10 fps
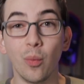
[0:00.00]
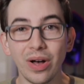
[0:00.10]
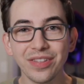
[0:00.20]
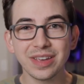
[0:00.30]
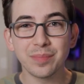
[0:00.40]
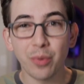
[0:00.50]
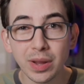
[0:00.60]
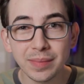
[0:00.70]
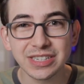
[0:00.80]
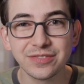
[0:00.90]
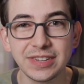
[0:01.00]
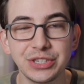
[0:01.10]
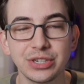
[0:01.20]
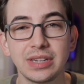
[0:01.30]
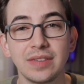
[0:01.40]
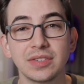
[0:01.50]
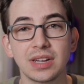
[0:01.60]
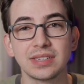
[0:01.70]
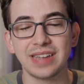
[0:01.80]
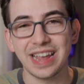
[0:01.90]
Well, the appointments feature gives
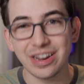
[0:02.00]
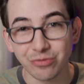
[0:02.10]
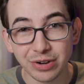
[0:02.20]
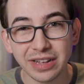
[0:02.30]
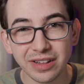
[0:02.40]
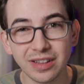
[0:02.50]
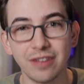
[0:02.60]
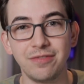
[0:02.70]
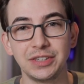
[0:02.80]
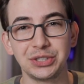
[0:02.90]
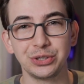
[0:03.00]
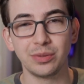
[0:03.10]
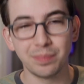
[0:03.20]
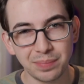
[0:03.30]
us a real, official,